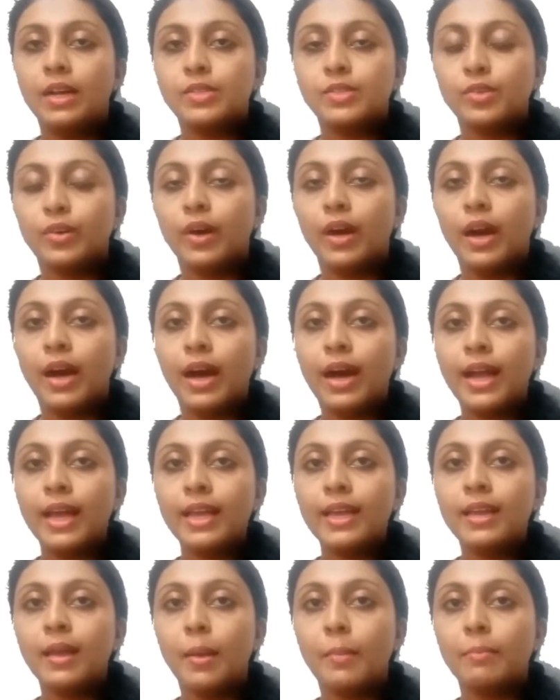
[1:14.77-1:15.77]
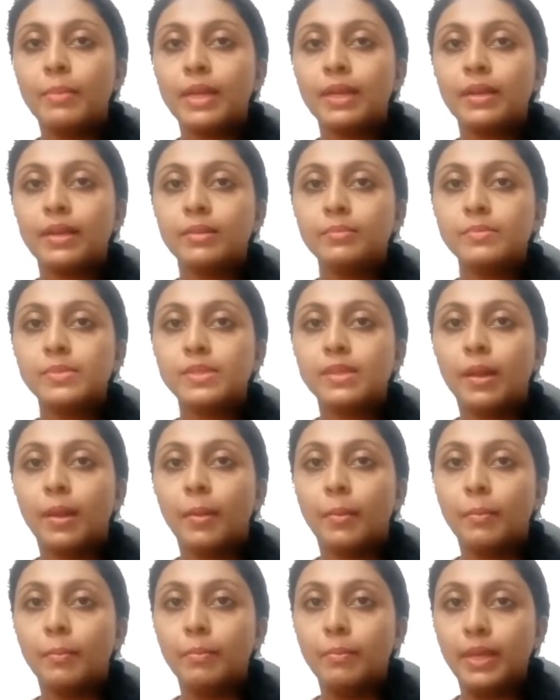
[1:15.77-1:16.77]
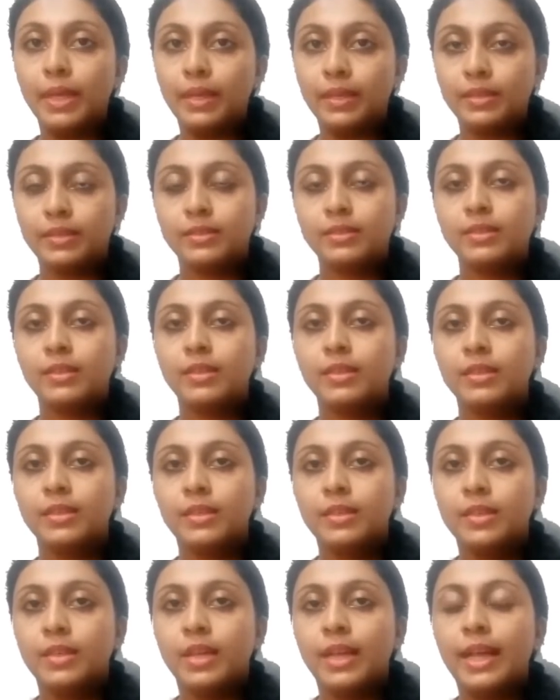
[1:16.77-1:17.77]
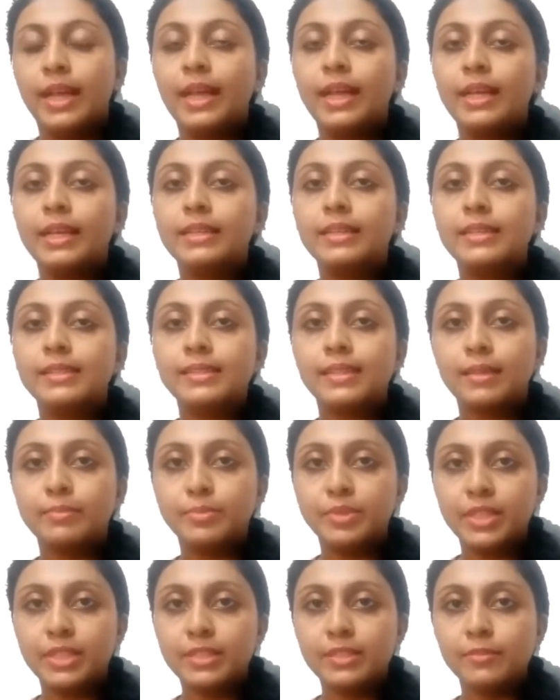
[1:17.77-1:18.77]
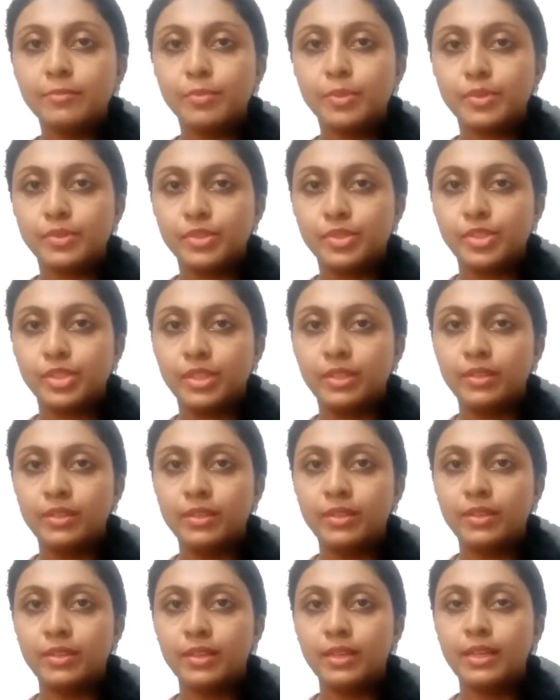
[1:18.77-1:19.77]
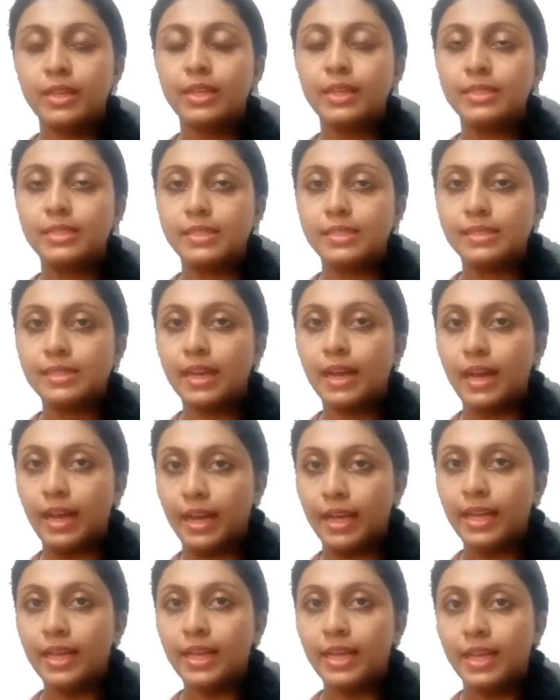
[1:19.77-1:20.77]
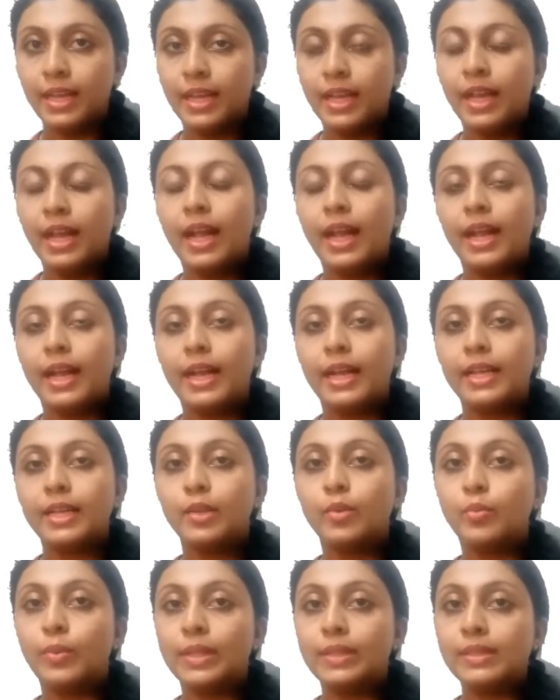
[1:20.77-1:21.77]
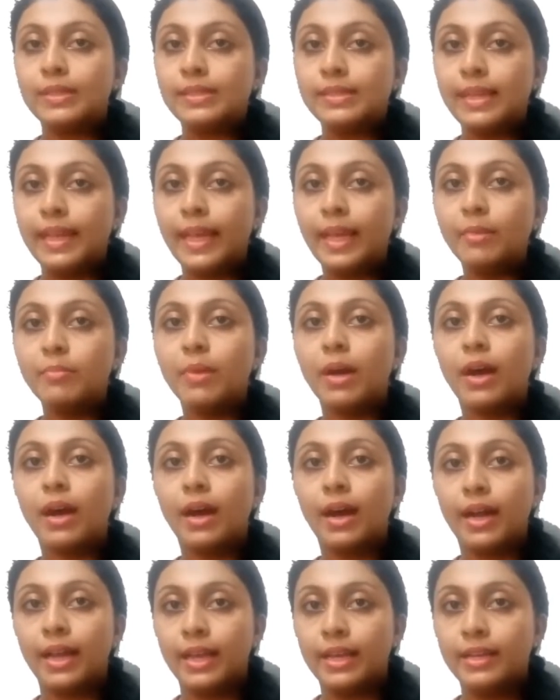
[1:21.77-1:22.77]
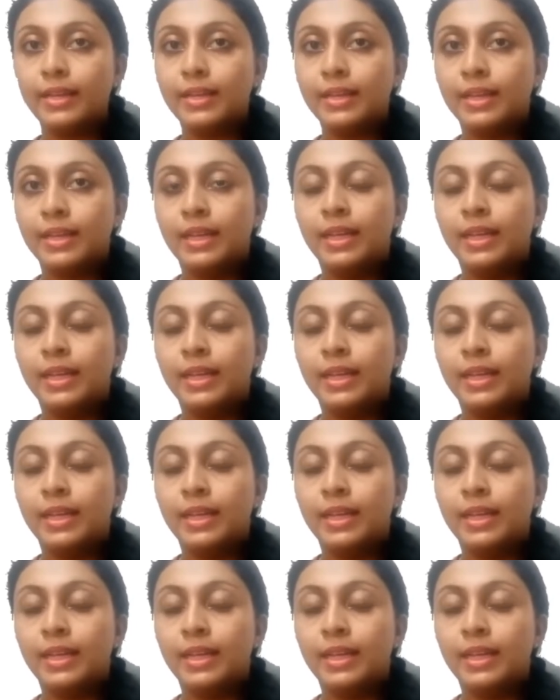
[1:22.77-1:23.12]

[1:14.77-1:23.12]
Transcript: So I becomes me. In the subjective position, it is I, and when the same I